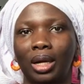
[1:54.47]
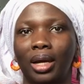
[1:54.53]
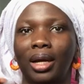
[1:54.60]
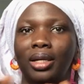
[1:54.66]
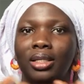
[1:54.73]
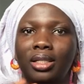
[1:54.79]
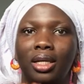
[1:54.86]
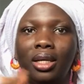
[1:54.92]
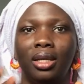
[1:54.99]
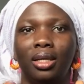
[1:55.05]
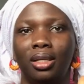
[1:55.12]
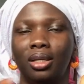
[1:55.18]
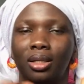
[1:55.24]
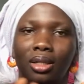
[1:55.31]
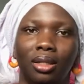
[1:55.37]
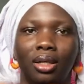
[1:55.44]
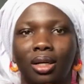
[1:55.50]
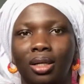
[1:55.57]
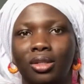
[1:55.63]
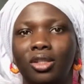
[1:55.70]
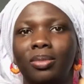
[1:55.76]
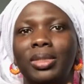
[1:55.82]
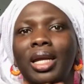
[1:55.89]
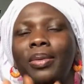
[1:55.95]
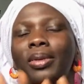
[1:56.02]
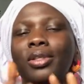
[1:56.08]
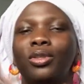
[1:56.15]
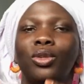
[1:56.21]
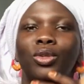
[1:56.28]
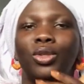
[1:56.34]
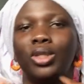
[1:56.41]
I change. Sometimes it's
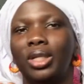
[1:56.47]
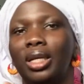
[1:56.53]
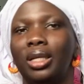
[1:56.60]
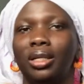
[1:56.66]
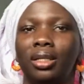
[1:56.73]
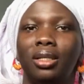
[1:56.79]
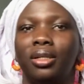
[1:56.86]
good to change.